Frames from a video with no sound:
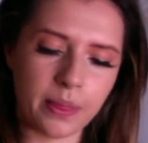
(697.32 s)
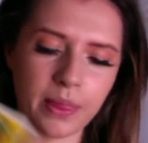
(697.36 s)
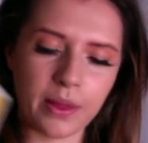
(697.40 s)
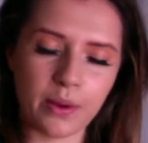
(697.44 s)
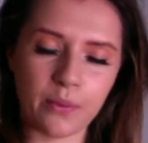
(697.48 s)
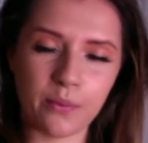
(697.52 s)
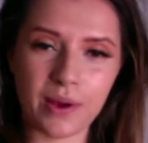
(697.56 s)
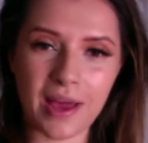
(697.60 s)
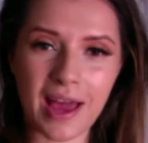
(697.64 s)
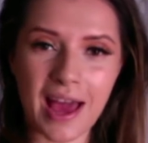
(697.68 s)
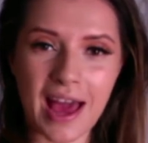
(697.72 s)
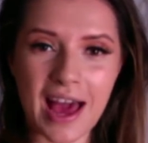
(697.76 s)

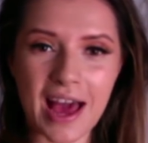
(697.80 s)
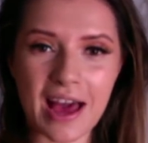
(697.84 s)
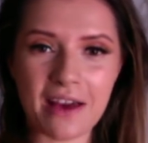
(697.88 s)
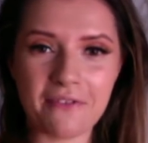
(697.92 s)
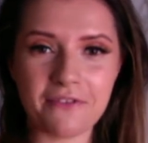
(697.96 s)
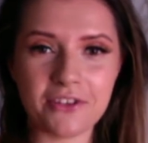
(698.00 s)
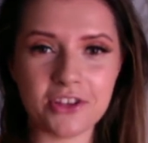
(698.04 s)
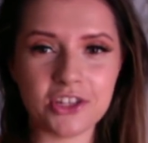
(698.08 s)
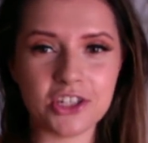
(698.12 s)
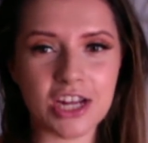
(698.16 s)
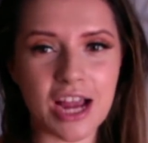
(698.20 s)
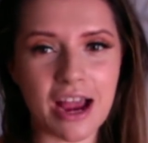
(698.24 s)
We
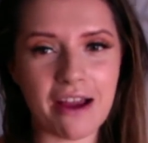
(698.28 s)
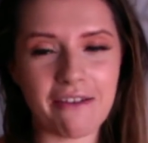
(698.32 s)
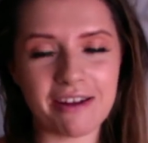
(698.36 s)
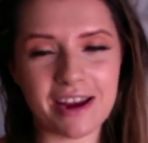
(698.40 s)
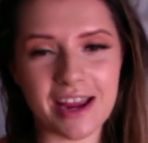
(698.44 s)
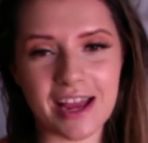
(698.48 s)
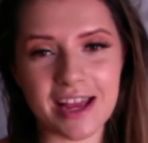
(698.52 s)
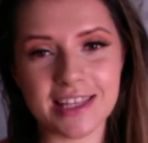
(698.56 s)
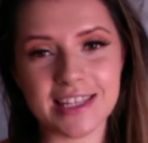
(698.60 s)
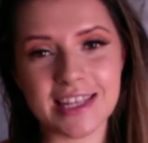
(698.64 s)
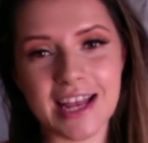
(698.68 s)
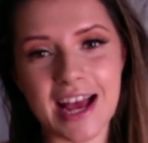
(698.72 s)
have the
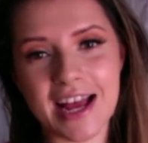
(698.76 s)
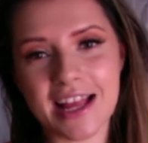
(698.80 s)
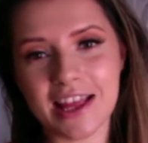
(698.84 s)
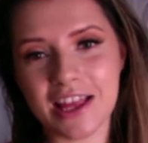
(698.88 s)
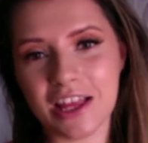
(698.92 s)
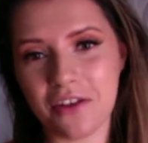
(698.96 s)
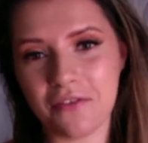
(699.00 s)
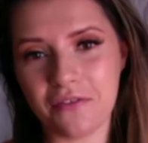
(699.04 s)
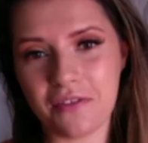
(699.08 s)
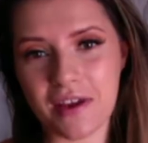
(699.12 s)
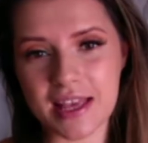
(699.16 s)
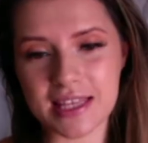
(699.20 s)
chariots. I
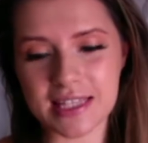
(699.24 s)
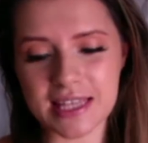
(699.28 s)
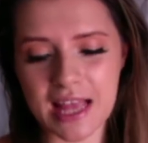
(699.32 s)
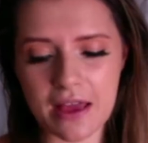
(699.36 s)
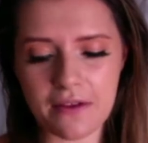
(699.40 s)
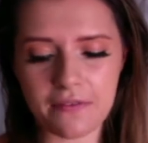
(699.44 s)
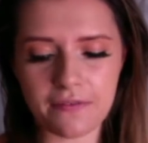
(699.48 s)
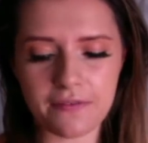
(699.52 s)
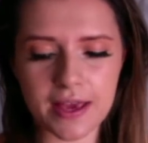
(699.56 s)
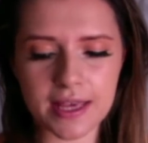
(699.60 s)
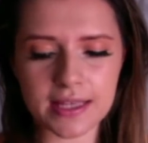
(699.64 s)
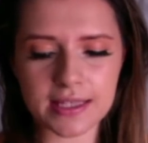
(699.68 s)
love this.
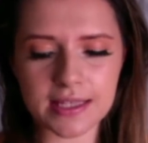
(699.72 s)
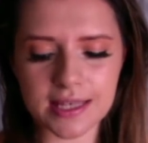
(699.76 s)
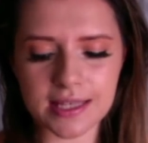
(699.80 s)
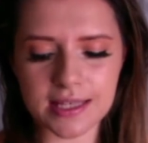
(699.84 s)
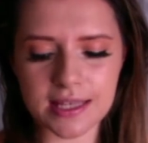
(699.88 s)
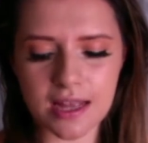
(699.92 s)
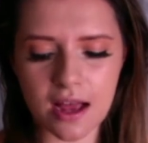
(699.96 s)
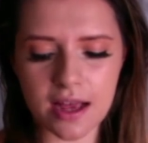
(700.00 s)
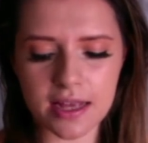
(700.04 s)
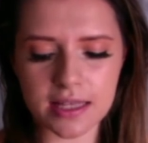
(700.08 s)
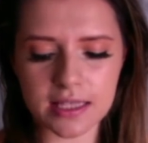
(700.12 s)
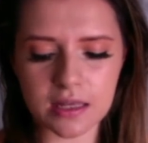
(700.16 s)
Like, things are
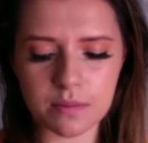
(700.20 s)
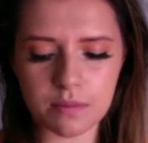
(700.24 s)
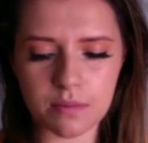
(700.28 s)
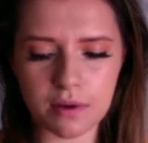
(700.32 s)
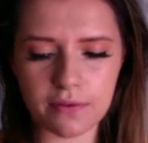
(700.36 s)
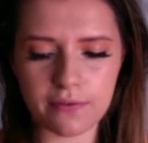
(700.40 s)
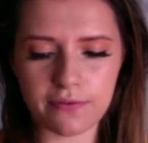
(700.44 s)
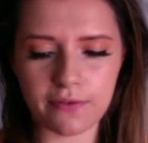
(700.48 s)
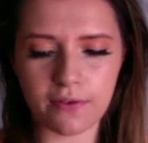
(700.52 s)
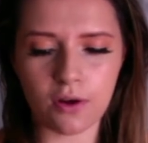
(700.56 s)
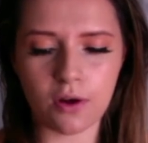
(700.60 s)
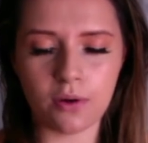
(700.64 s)
starting to
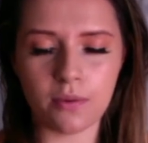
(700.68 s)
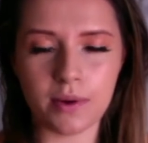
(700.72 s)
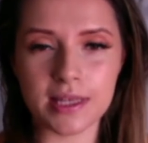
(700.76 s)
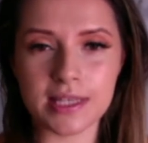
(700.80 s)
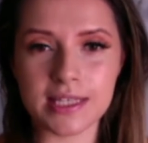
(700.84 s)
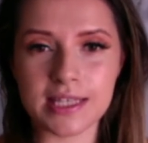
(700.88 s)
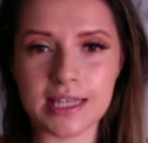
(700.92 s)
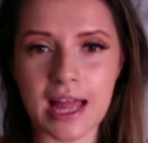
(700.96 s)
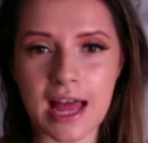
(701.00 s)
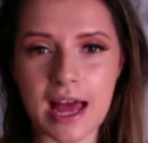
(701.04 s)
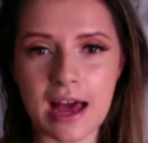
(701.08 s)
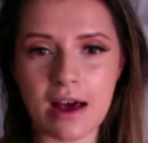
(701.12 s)
move
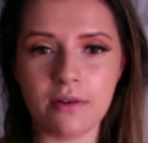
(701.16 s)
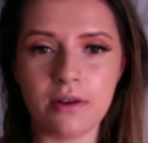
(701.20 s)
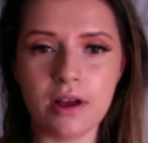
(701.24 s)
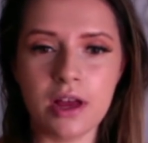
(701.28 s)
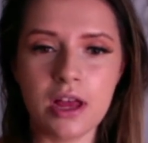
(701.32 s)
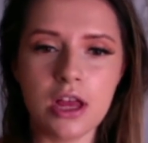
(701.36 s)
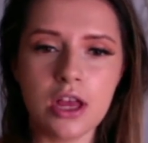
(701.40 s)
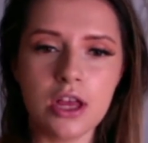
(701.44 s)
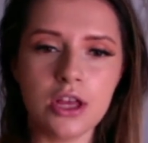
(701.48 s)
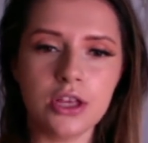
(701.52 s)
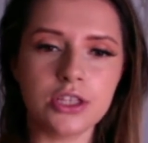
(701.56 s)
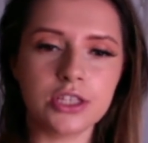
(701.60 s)
forwards now.
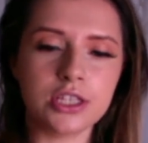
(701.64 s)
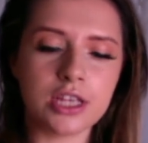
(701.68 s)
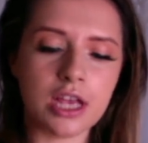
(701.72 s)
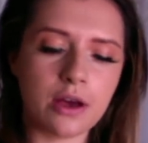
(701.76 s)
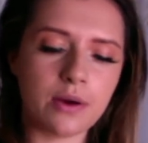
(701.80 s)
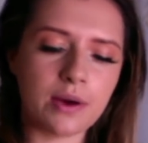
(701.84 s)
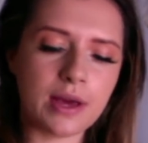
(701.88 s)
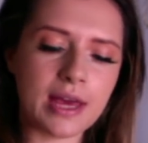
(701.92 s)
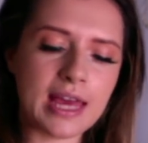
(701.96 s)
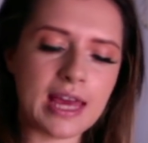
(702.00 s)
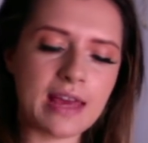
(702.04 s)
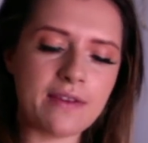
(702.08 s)

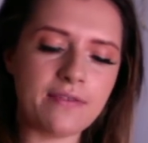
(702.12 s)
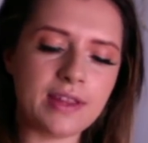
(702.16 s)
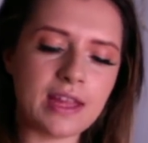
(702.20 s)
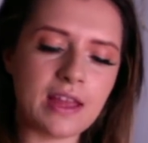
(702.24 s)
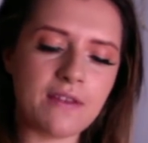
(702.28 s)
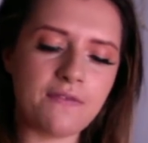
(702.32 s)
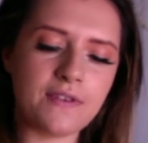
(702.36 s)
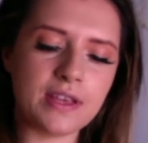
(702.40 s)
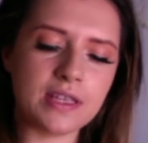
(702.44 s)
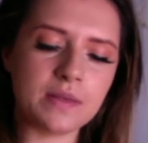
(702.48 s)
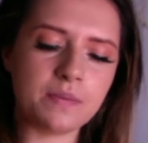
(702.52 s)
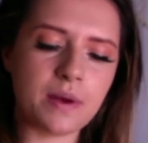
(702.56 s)
So even
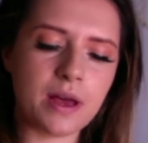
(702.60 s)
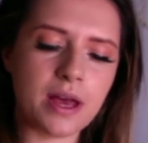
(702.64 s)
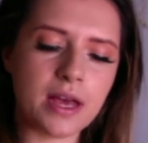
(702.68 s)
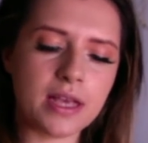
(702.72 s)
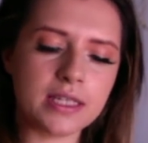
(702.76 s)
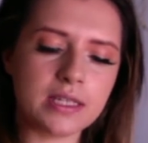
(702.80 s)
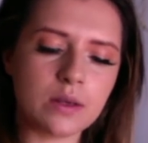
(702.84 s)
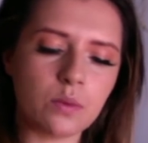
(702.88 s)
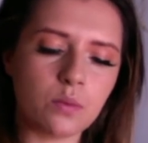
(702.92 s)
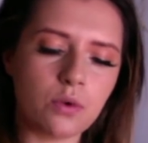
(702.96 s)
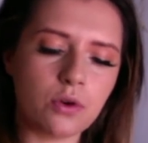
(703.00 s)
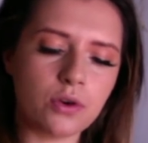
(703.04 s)
if this
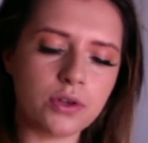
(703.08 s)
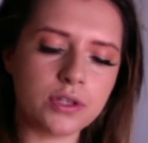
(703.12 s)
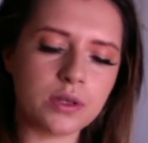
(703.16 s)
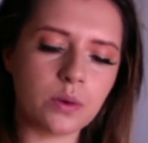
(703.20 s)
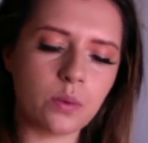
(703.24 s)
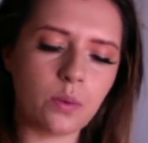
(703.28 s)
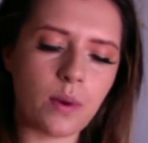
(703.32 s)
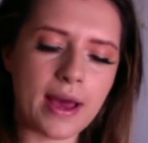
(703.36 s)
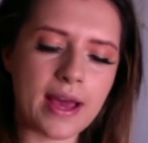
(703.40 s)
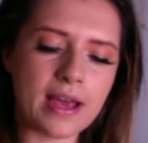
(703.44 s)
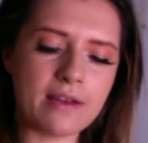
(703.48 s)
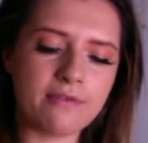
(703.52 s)
person walks
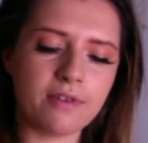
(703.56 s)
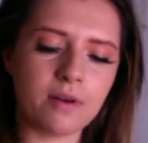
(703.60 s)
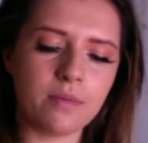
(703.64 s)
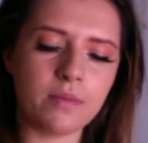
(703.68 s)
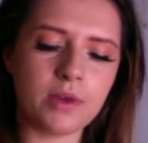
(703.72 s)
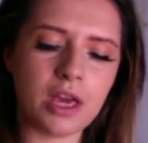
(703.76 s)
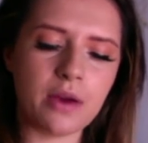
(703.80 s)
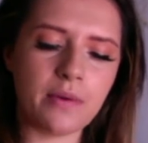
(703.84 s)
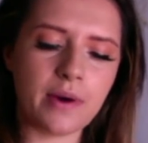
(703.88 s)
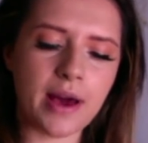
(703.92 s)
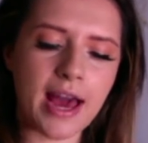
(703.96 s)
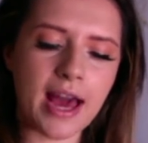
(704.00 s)
away from
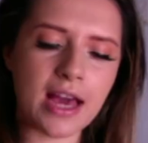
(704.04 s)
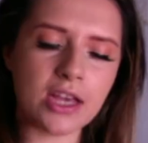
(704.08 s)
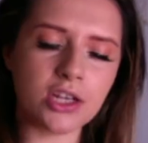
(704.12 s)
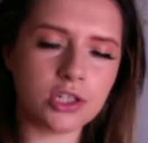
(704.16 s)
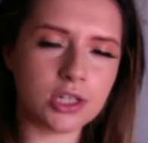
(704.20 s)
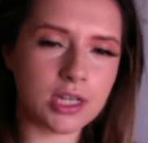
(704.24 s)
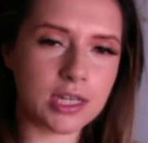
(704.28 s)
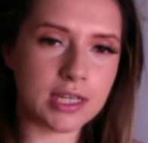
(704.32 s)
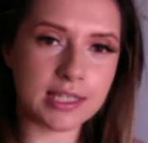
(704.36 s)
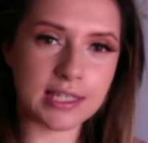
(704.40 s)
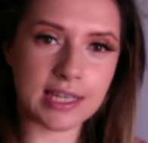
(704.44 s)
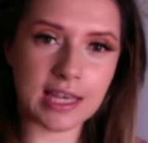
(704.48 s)
you, I
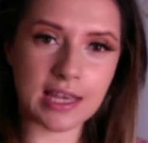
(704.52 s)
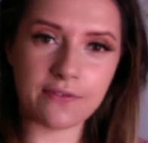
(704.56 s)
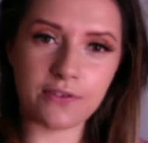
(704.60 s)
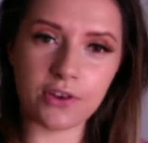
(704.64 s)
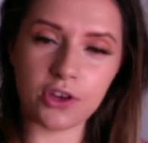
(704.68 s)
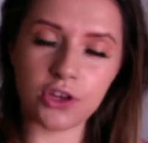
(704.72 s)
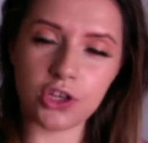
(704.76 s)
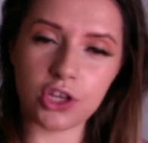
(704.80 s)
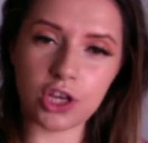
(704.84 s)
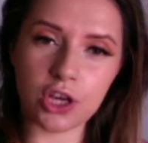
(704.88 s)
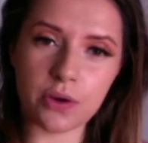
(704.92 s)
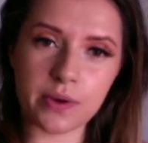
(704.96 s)
actually see
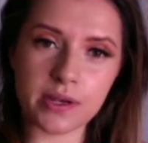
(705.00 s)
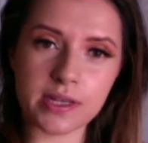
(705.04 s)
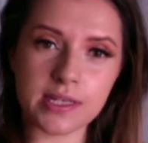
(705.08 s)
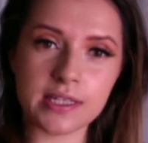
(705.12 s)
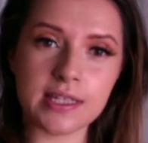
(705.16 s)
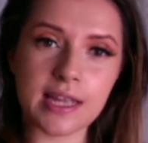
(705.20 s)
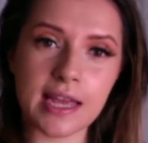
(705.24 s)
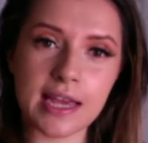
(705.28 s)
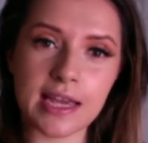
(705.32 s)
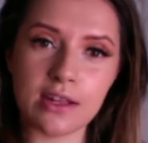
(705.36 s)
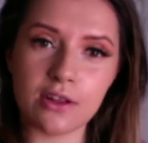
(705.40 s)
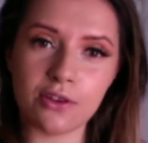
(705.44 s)
that you are
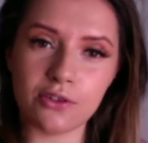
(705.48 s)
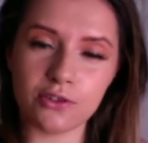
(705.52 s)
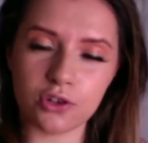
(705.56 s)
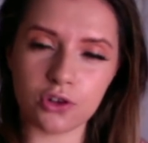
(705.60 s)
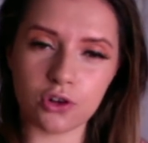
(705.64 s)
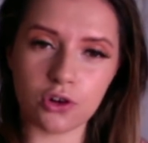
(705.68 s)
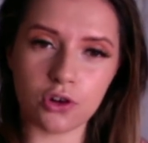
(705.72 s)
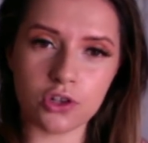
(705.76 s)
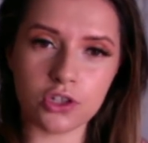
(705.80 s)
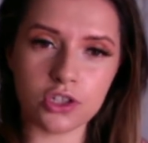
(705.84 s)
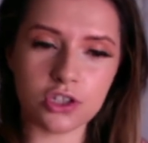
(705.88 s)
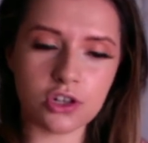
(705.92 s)
staying on
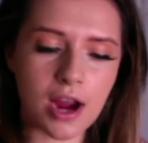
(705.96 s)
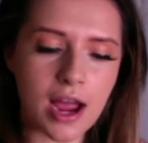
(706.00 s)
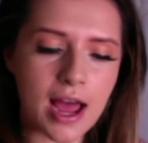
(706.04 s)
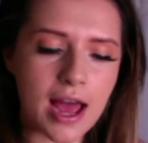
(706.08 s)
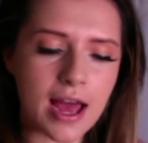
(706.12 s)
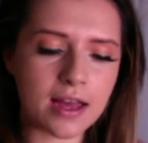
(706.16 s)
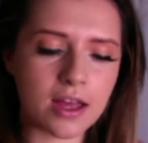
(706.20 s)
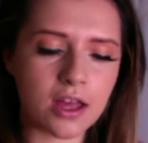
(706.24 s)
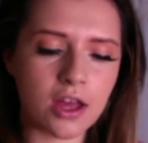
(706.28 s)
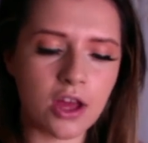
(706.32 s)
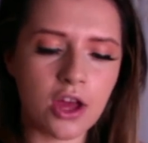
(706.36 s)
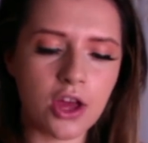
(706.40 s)
your
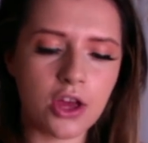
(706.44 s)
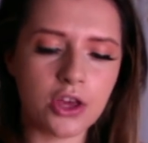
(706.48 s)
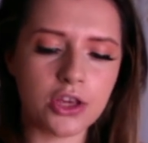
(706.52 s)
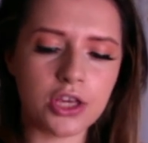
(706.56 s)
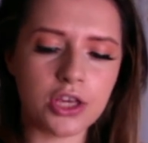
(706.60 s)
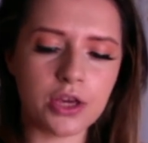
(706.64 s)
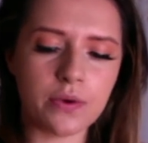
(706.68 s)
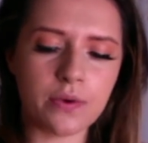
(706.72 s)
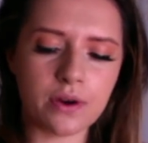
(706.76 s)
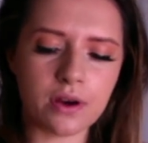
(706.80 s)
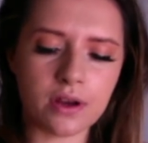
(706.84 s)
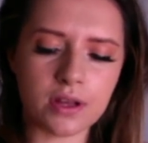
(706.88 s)
track.
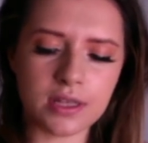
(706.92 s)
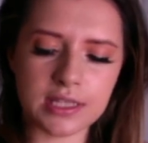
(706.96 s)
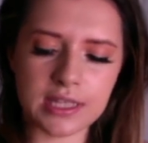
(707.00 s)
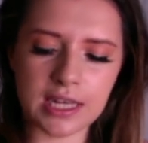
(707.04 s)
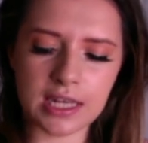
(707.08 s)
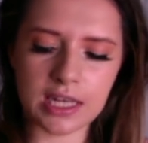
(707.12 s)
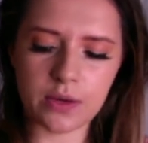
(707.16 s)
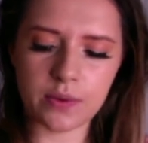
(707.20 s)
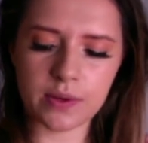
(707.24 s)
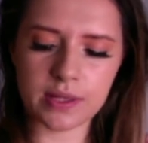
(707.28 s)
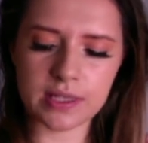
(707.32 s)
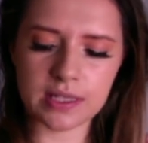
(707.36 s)
You are
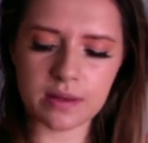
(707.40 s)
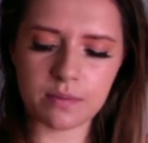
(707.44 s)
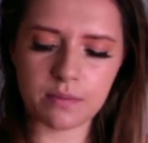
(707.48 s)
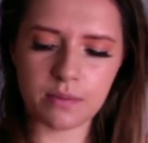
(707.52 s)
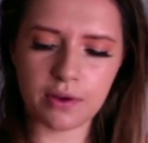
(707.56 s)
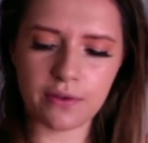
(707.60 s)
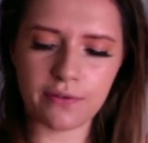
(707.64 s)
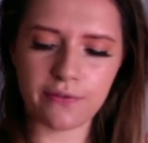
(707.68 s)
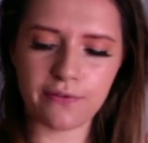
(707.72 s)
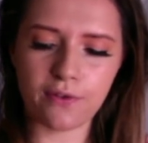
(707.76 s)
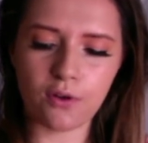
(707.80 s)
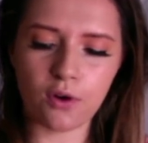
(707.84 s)
continuing to
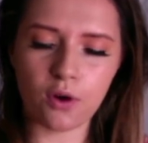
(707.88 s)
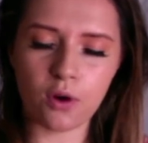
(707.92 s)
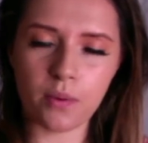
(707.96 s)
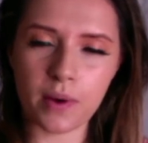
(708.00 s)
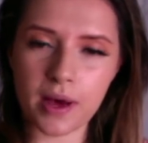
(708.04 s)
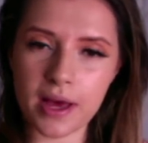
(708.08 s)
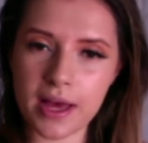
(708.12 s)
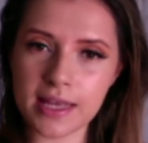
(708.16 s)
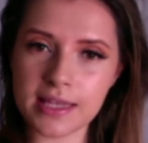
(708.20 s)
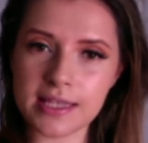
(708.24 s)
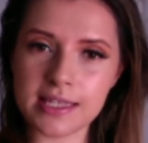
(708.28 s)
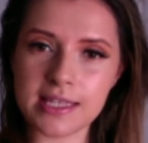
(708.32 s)
move
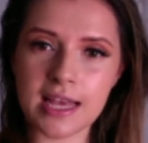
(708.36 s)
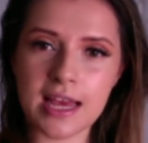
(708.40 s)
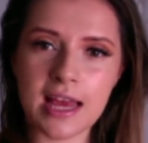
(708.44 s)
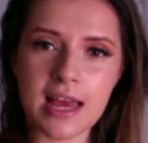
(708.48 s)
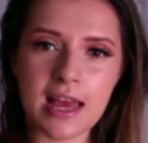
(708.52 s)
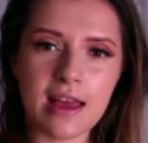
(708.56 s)
forwards.